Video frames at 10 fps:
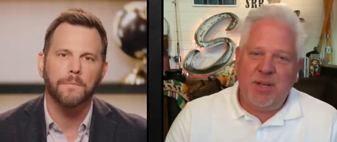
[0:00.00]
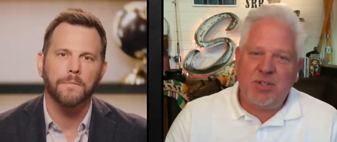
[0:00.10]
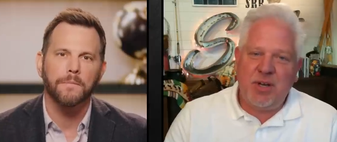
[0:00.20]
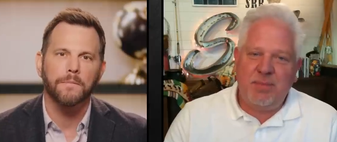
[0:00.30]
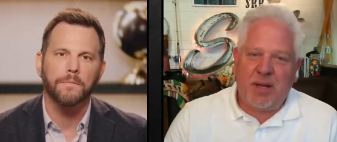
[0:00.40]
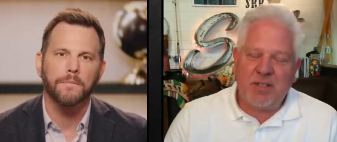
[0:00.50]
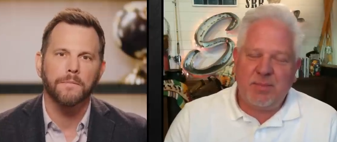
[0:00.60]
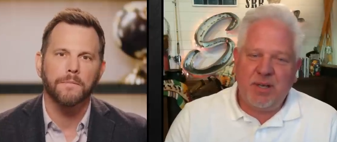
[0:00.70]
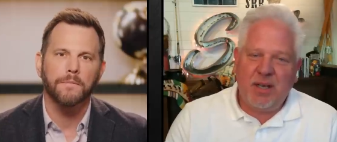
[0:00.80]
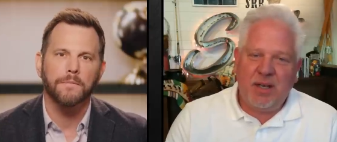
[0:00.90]
Speaker 1: Mission Impossible
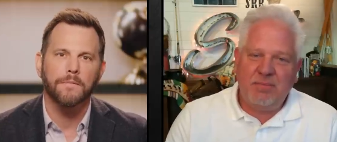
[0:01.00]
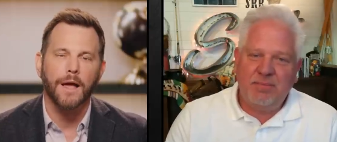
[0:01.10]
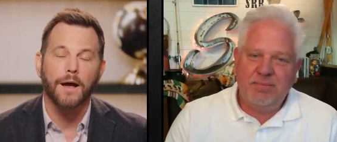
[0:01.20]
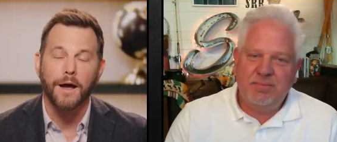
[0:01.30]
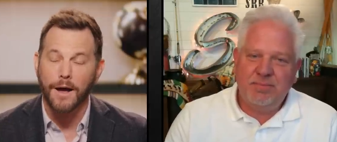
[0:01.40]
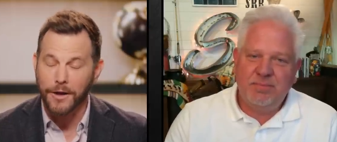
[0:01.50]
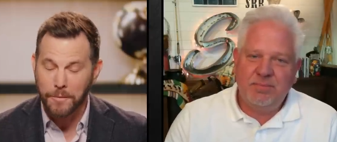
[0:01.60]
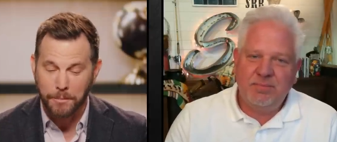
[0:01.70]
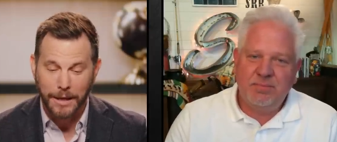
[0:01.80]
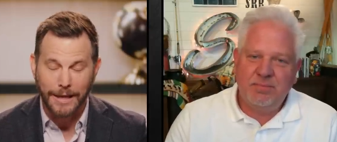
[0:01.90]
yet?
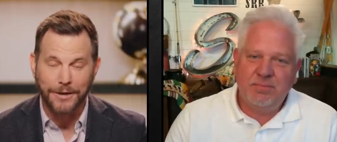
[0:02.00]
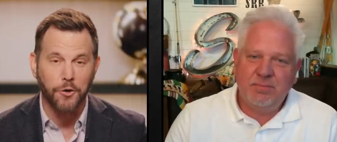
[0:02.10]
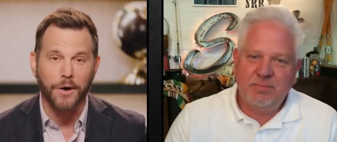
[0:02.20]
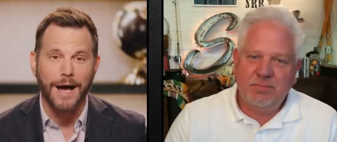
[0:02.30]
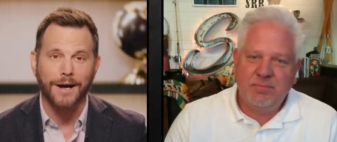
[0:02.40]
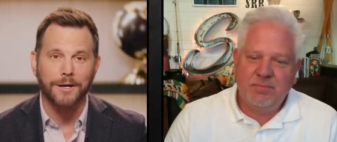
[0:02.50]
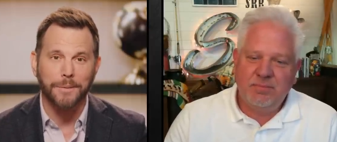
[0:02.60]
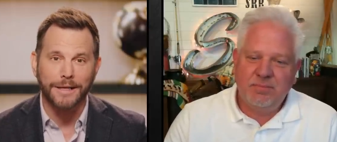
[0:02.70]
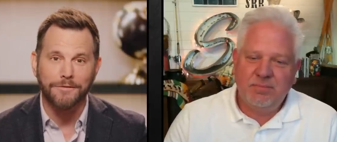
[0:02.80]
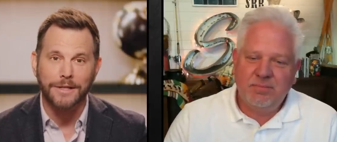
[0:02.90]
Speaker 2: Glenn, you are not going to
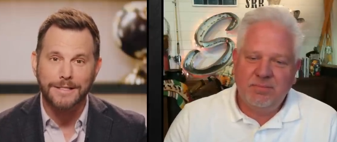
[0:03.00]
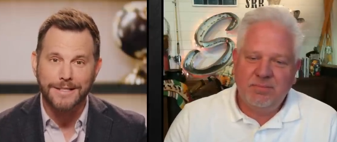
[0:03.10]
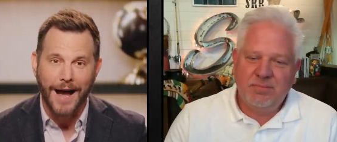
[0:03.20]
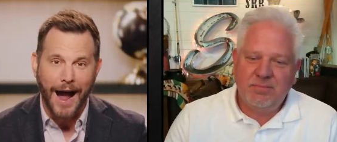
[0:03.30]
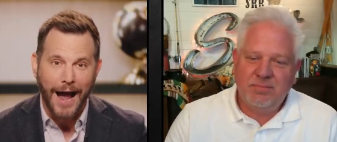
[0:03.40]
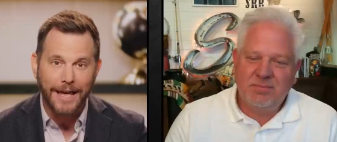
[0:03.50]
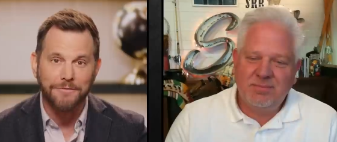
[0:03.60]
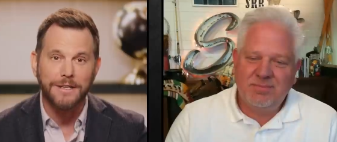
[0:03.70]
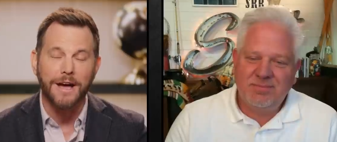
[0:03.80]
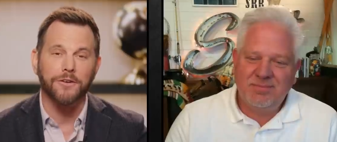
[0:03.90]
believe this. I have
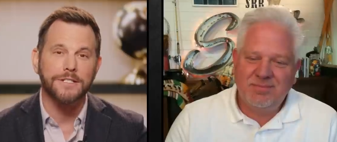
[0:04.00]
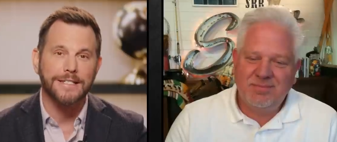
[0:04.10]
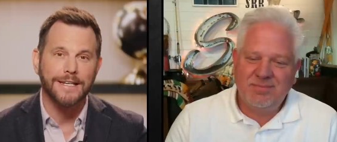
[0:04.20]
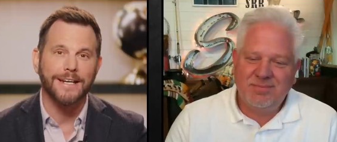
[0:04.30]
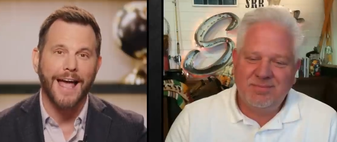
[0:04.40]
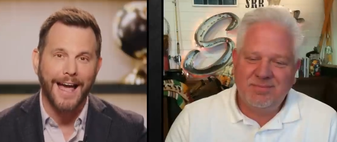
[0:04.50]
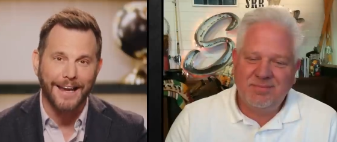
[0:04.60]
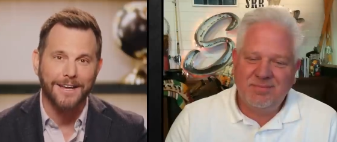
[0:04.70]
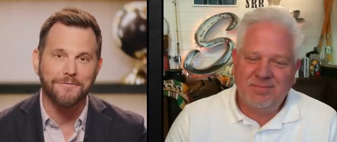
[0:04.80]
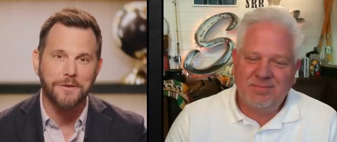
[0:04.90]
never seen any
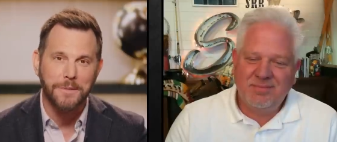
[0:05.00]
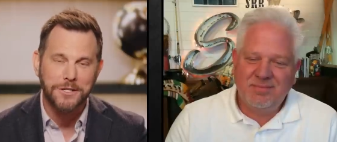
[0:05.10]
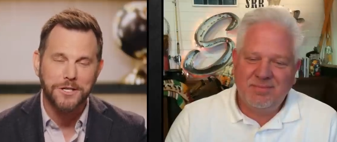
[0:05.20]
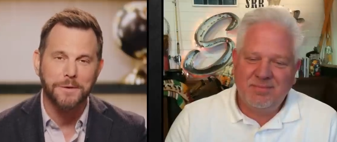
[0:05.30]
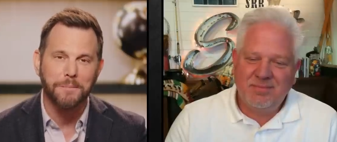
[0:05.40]
of the Mission